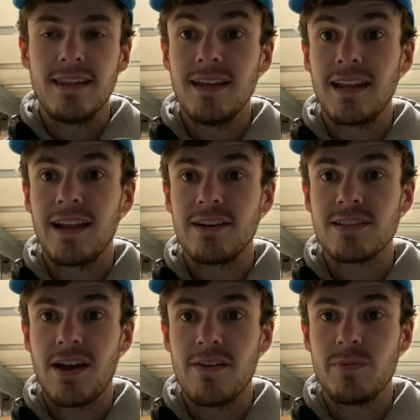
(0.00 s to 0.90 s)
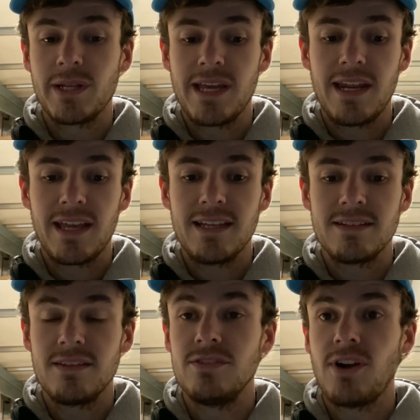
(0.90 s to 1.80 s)
And then here's how I've been getting
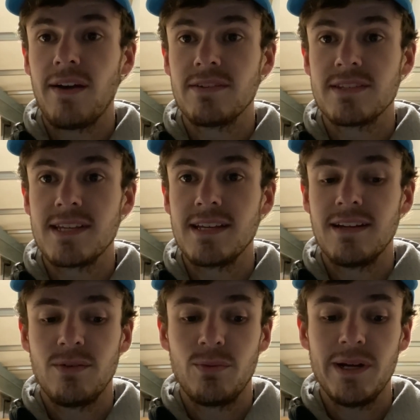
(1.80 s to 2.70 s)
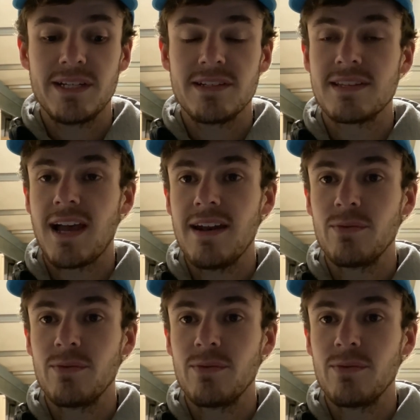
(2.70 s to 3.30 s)
into the driver's seat, which is kind of